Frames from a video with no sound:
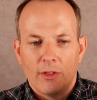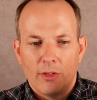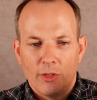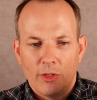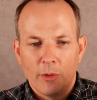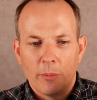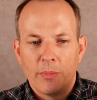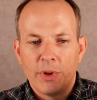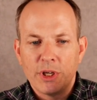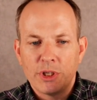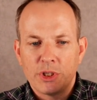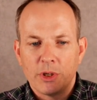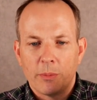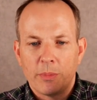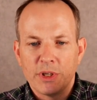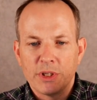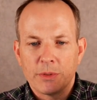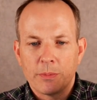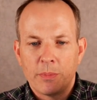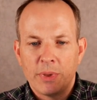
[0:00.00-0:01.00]
the bishop
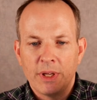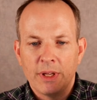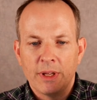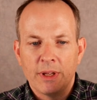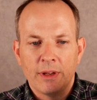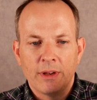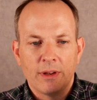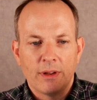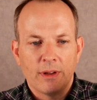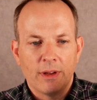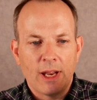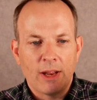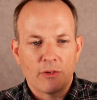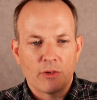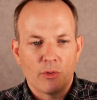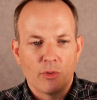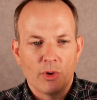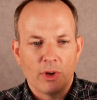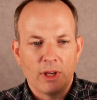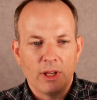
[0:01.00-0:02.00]
is pinned, and
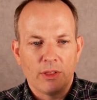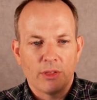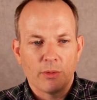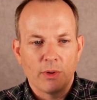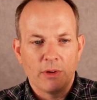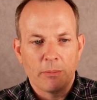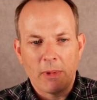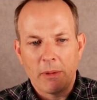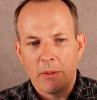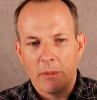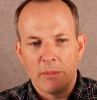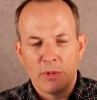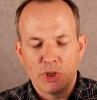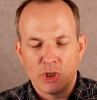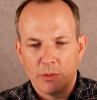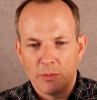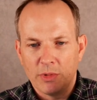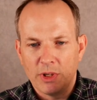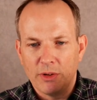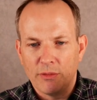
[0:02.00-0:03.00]
after rook e three, maybe
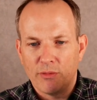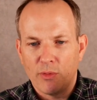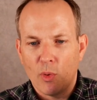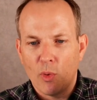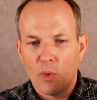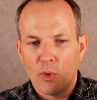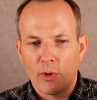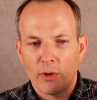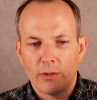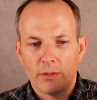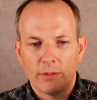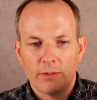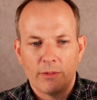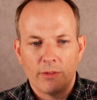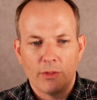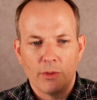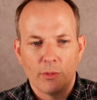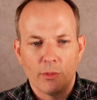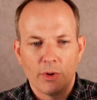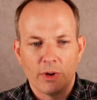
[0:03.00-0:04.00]
bishop d four,
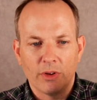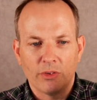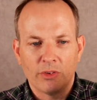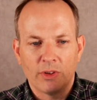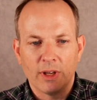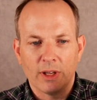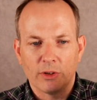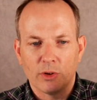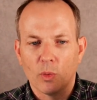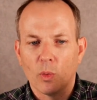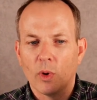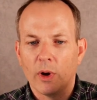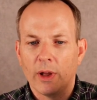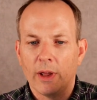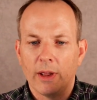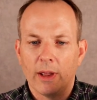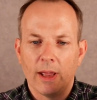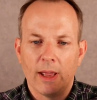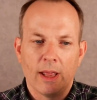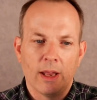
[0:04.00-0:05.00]
the rook is kicked
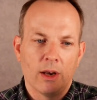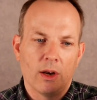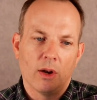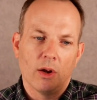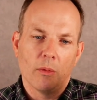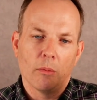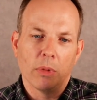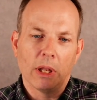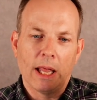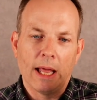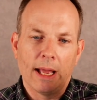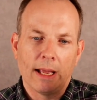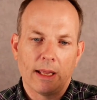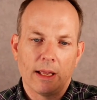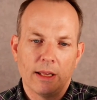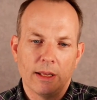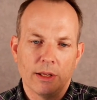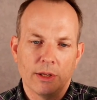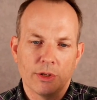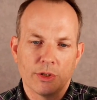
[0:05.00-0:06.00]
away, and black
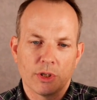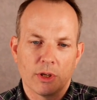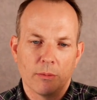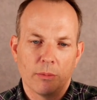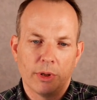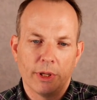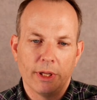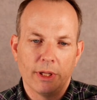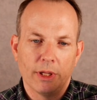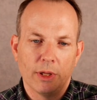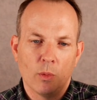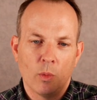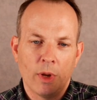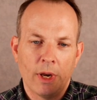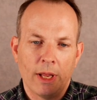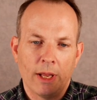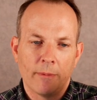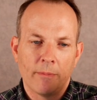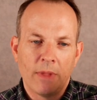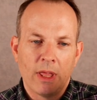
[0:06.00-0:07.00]
is completely
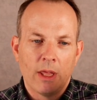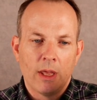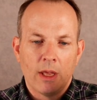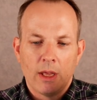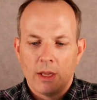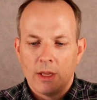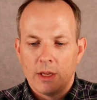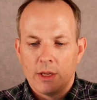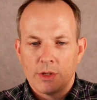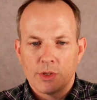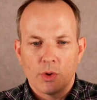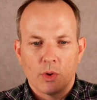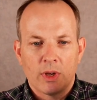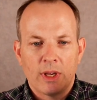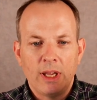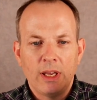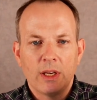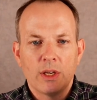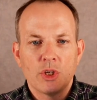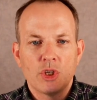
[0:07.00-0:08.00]
winning. So
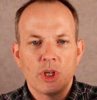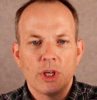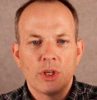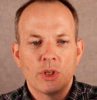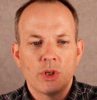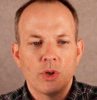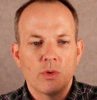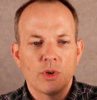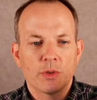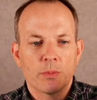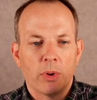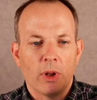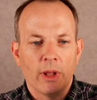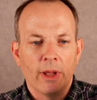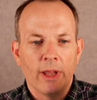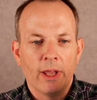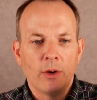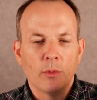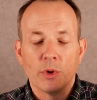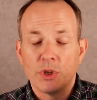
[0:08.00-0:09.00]
king to g two is
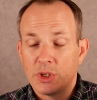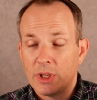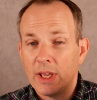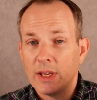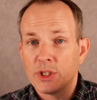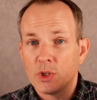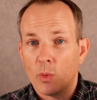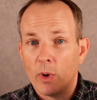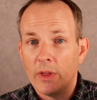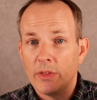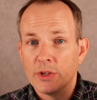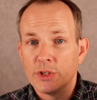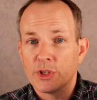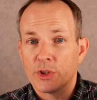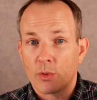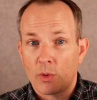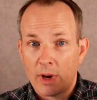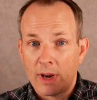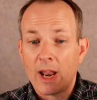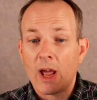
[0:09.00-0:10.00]
played, which takes away this
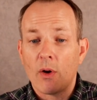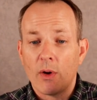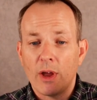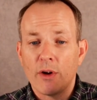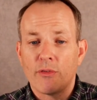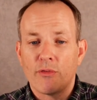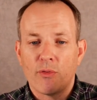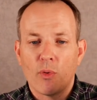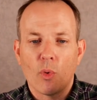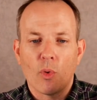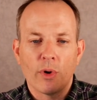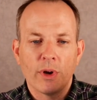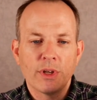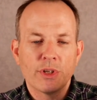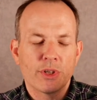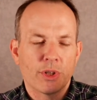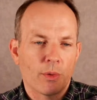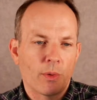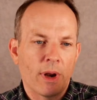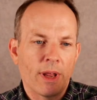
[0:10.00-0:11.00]
threat. Now f four
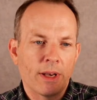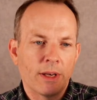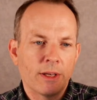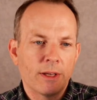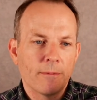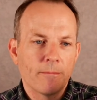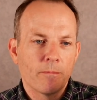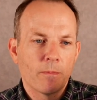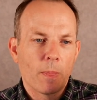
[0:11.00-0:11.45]
is threatened,